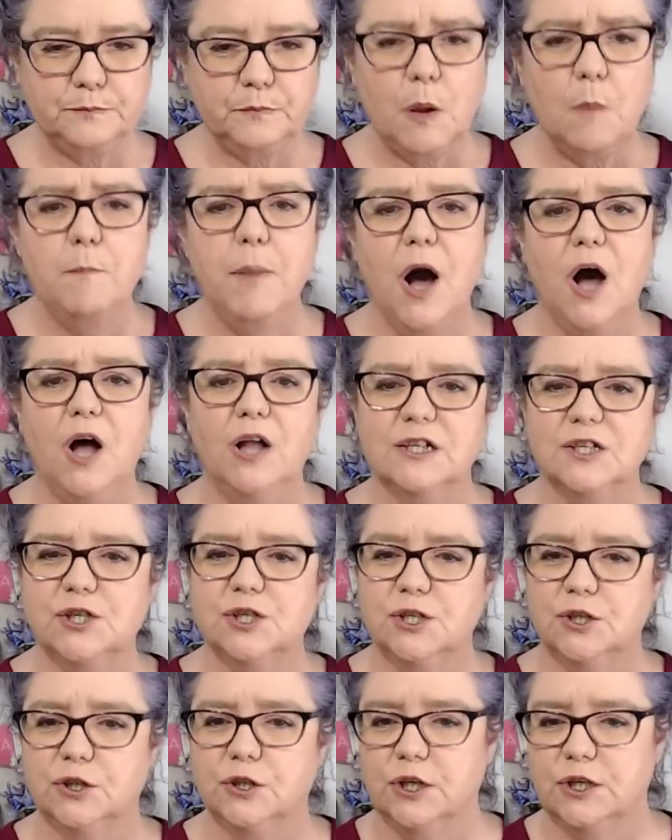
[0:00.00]

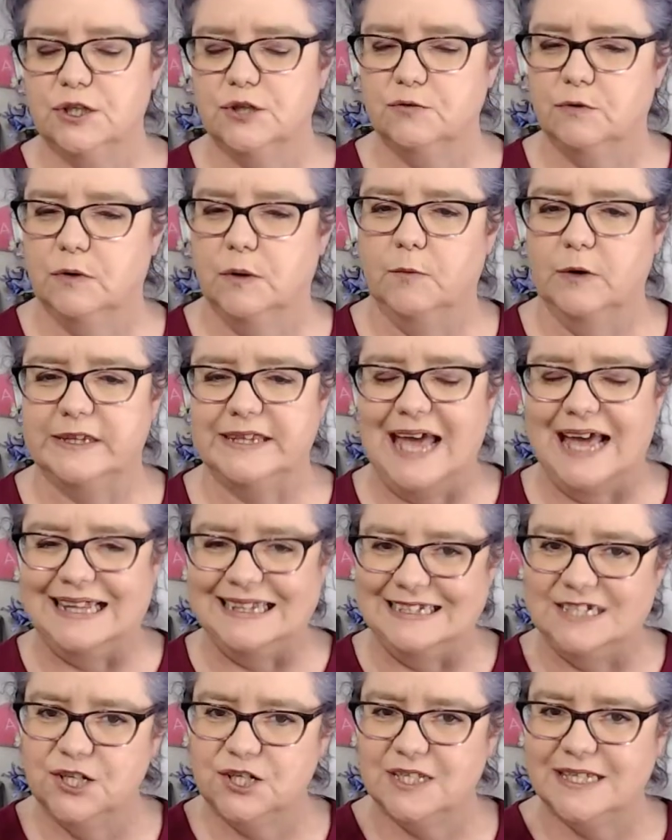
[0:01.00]
polished look to them with
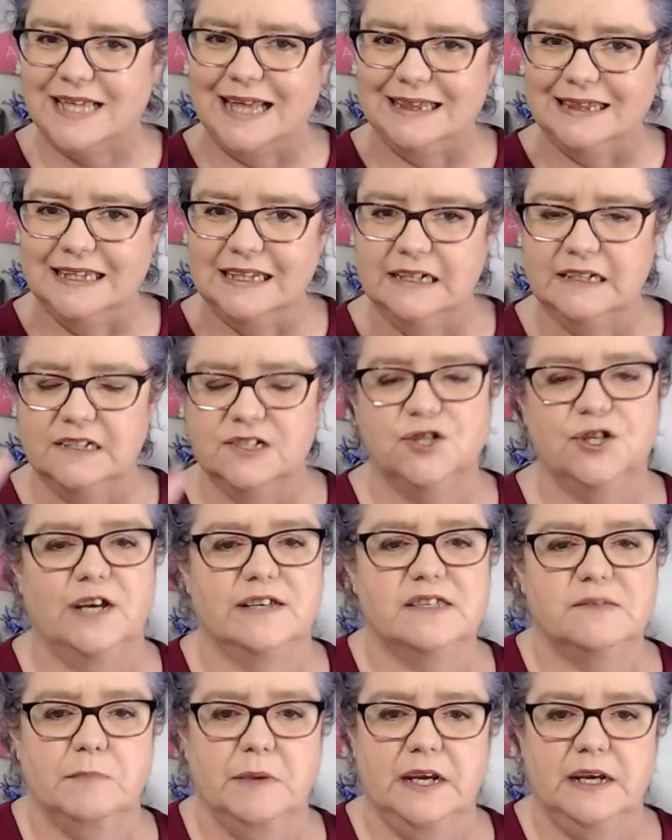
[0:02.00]
that just that little
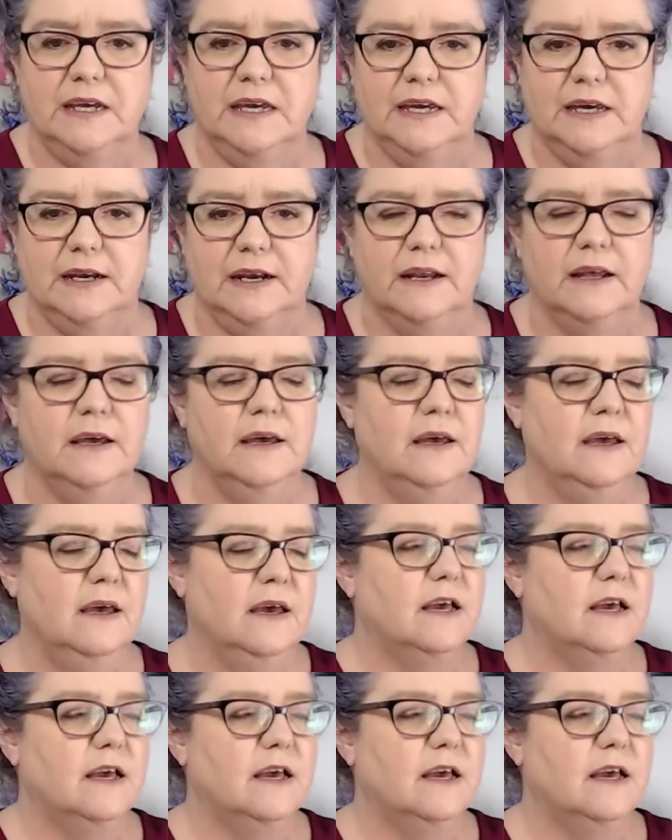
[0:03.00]
adjustment in